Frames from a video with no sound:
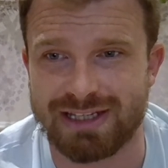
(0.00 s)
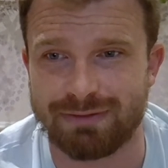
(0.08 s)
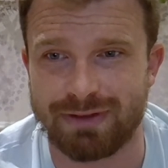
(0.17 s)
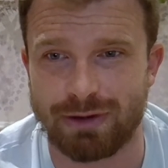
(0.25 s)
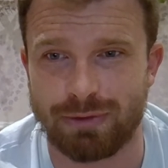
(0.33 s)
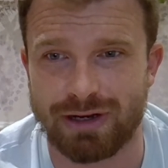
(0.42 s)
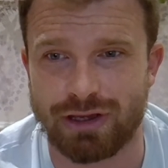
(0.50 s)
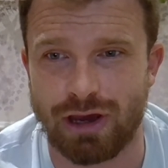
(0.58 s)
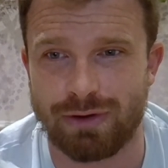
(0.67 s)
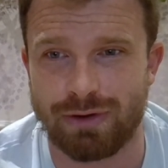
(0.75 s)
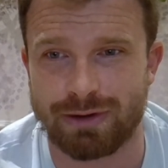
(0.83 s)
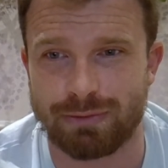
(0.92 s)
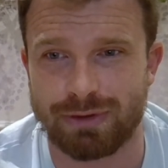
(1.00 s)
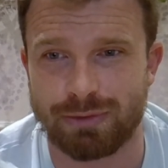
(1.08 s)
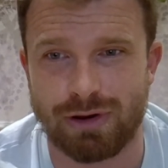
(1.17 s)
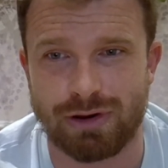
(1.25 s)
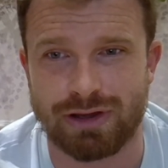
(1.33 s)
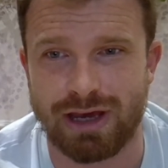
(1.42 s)
you like to see Villa win a cup or England win the
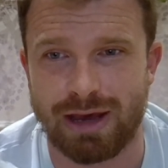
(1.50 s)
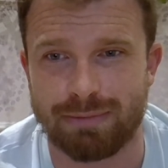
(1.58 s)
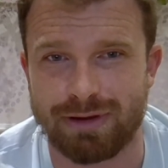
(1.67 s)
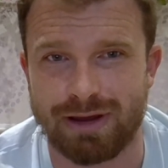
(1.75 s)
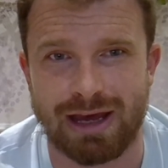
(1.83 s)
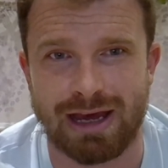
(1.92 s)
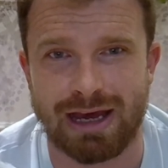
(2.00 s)
World Cup?